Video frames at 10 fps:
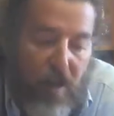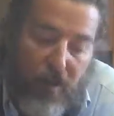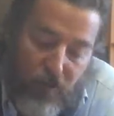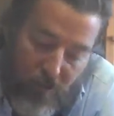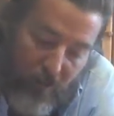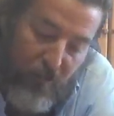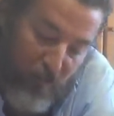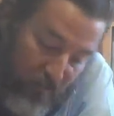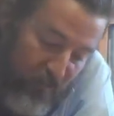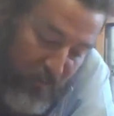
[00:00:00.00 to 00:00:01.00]
I grew up
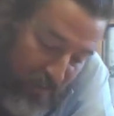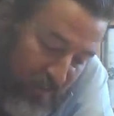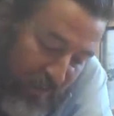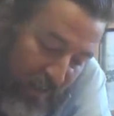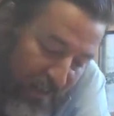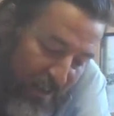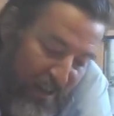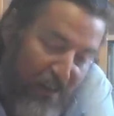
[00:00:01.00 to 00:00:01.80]
with the Sassicaia,